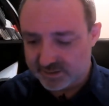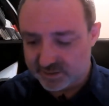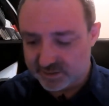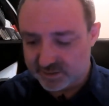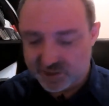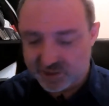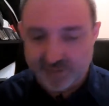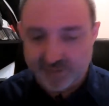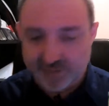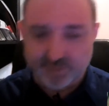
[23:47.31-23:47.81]

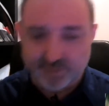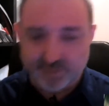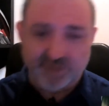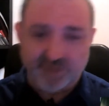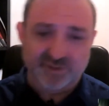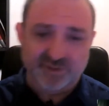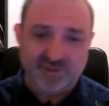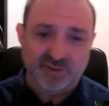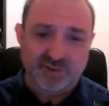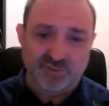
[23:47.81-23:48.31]
German
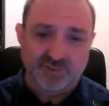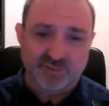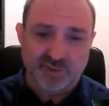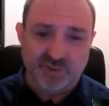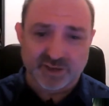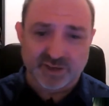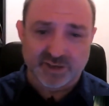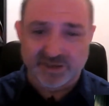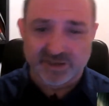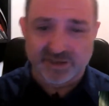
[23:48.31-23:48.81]
ones are a
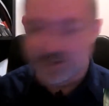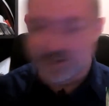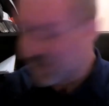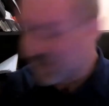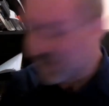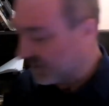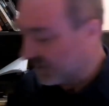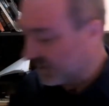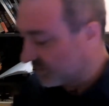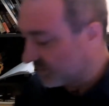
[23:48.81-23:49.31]
non-flocculent
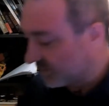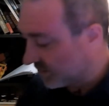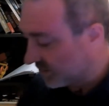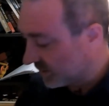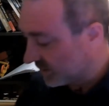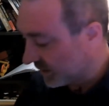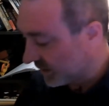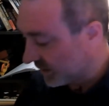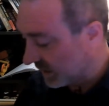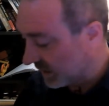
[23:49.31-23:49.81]
yeast,
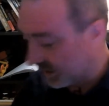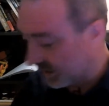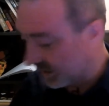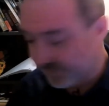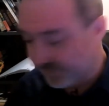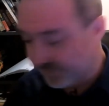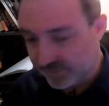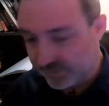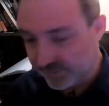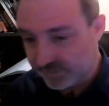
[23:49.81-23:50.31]

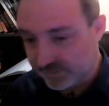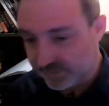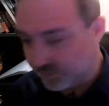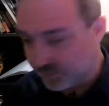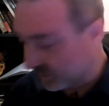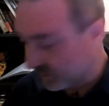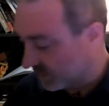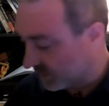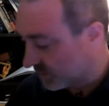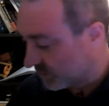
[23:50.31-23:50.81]

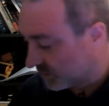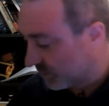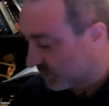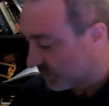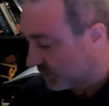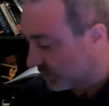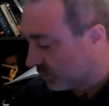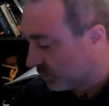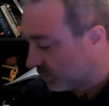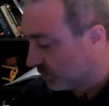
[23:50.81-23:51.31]
whereas this could be
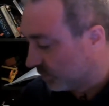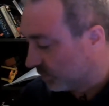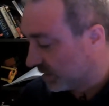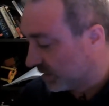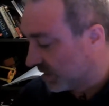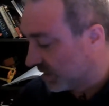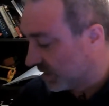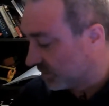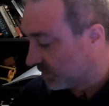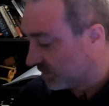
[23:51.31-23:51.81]
a normal
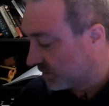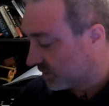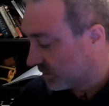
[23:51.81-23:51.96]
yeast.